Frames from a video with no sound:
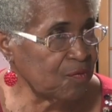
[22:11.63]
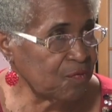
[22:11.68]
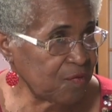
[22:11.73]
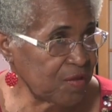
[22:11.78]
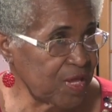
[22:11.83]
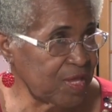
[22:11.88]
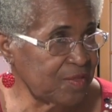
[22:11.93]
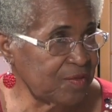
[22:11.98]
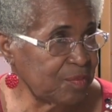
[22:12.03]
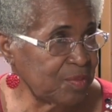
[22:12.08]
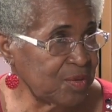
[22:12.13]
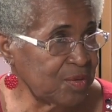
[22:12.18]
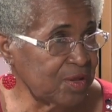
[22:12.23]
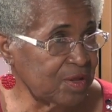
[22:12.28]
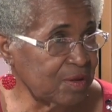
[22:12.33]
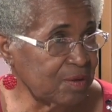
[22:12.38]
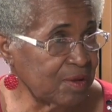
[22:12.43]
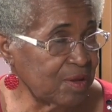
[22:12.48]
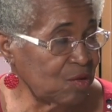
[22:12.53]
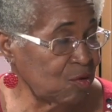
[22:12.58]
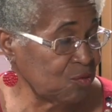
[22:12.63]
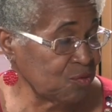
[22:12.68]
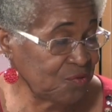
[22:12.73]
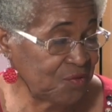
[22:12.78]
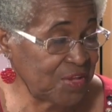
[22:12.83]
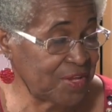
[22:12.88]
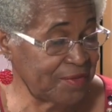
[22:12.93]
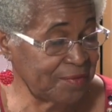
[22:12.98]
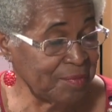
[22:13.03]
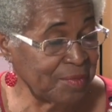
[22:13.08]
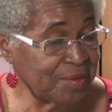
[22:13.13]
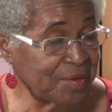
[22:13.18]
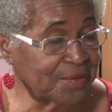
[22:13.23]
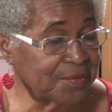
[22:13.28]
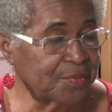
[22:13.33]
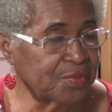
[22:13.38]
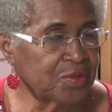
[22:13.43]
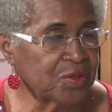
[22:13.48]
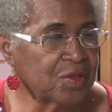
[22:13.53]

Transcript: Facebook.